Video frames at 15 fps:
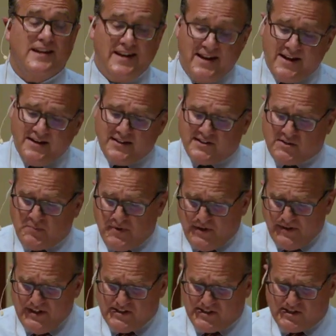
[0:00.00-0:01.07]
and
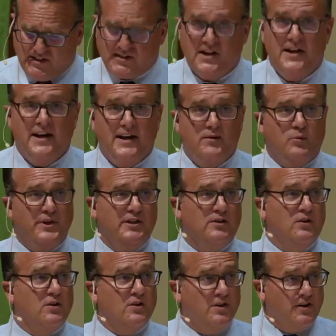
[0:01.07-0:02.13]
experiences, and we
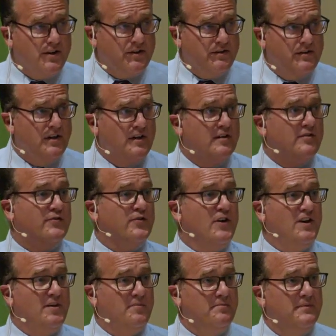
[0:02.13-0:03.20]
learn
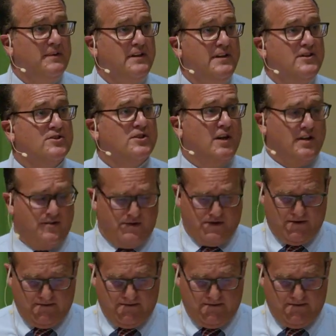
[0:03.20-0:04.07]
from each other.